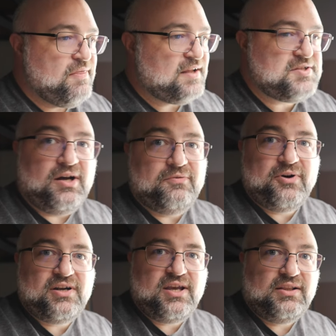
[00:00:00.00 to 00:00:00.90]
That's all
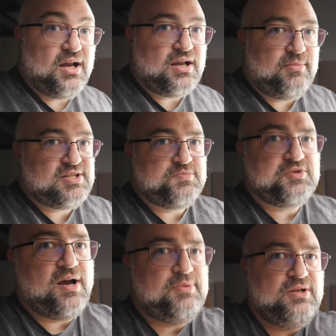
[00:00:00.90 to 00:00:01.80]
for today. Like, comment,
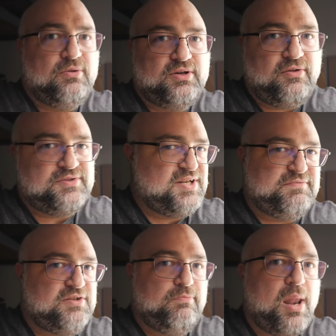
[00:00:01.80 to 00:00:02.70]
subscribe. You know what all the
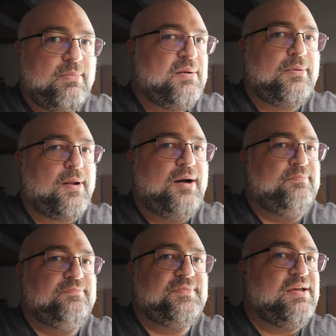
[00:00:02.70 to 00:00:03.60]
stuff to do. Blah, blah, blah.
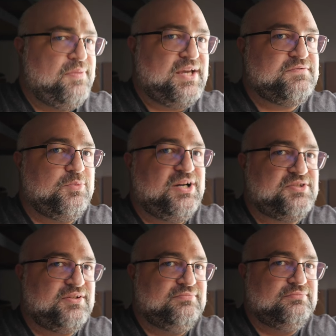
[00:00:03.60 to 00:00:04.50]
Thanks for
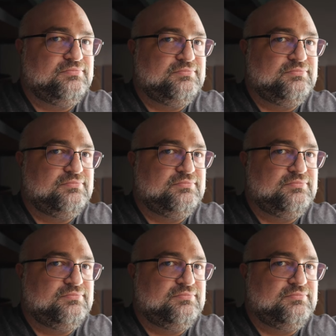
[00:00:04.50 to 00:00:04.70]
watching.